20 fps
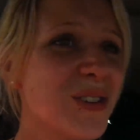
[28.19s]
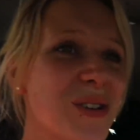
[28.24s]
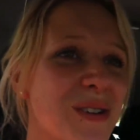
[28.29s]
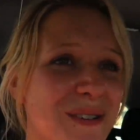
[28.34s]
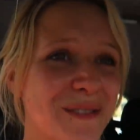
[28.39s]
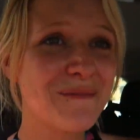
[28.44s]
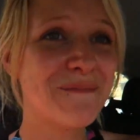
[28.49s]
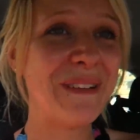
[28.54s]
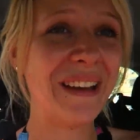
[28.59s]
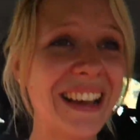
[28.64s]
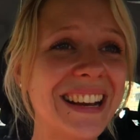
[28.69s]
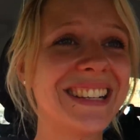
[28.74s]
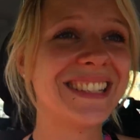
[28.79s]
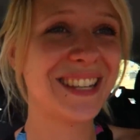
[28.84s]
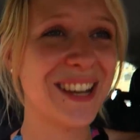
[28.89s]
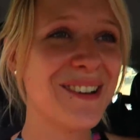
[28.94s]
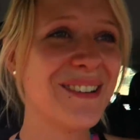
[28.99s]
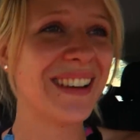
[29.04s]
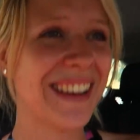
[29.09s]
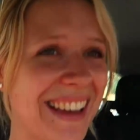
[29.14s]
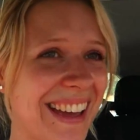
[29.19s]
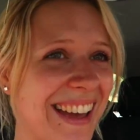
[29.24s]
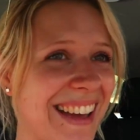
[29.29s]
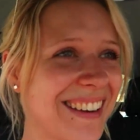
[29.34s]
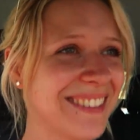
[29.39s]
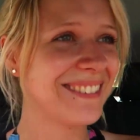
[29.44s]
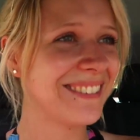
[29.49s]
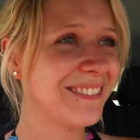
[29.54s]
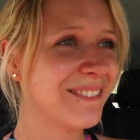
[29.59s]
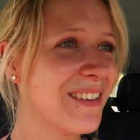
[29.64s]
You've been doing
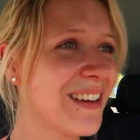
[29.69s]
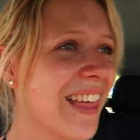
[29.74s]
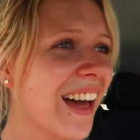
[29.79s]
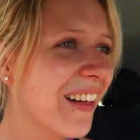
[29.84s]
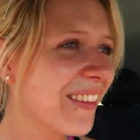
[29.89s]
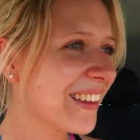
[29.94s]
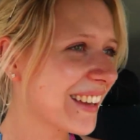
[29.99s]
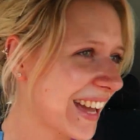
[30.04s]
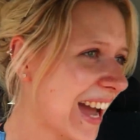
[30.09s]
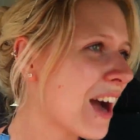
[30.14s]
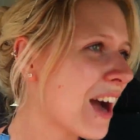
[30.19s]
it without the